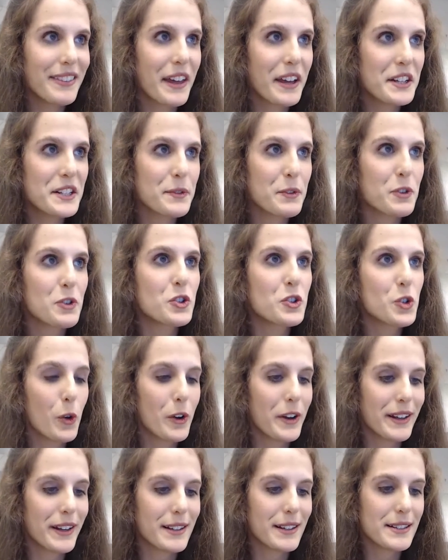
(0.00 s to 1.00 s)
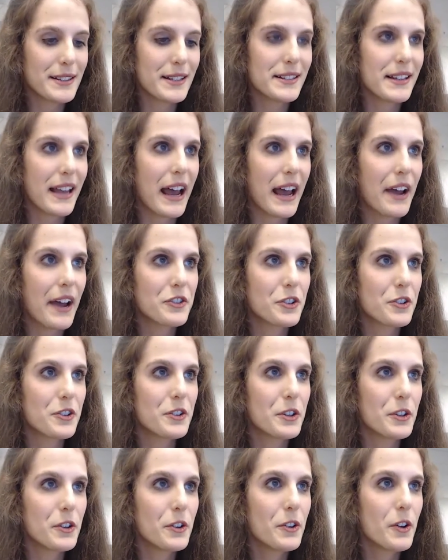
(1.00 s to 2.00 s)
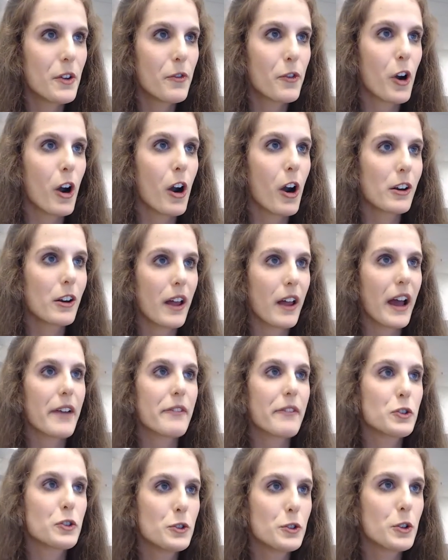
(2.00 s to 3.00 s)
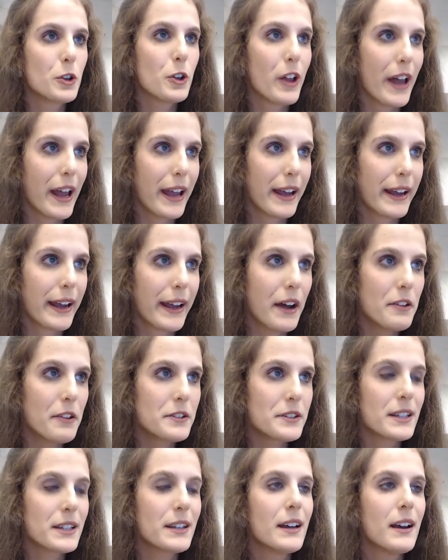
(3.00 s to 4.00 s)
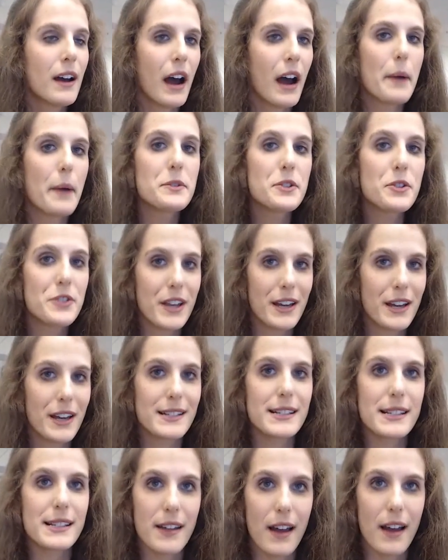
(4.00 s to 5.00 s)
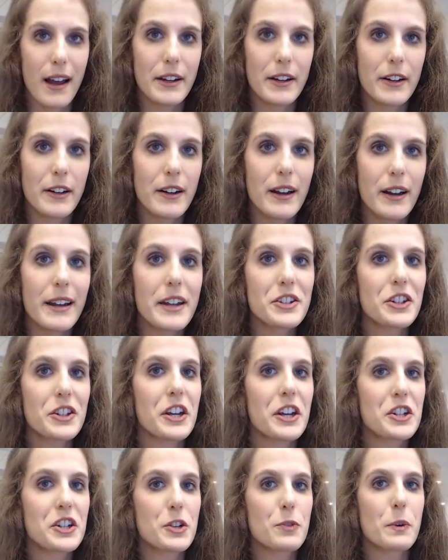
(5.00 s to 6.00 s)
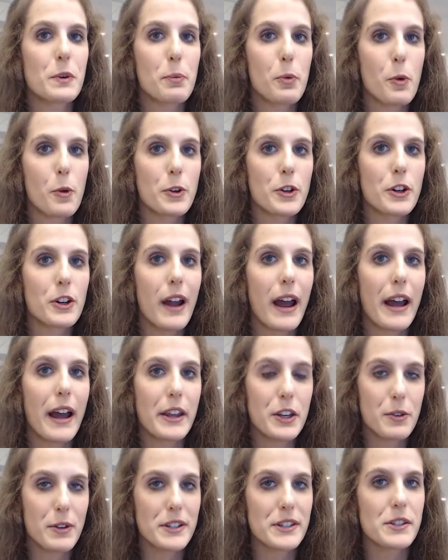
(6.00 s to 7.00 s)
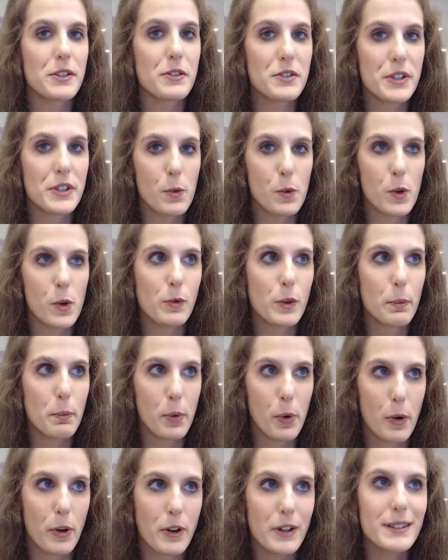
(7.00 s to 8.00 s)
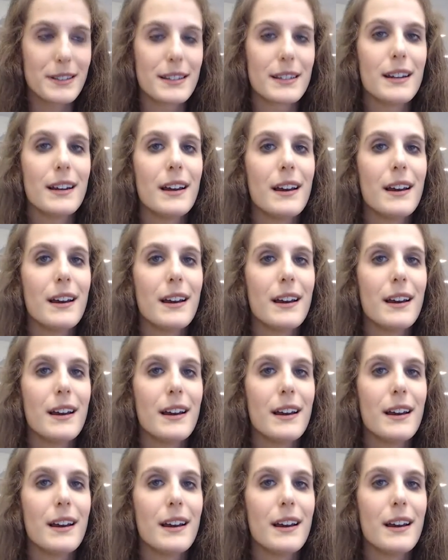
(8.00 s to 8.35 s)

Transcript: Thanks for joining us this afternoon for our live Google Hangout. I'm Susanna Snyder, an education reporter at U.S. News & World Report.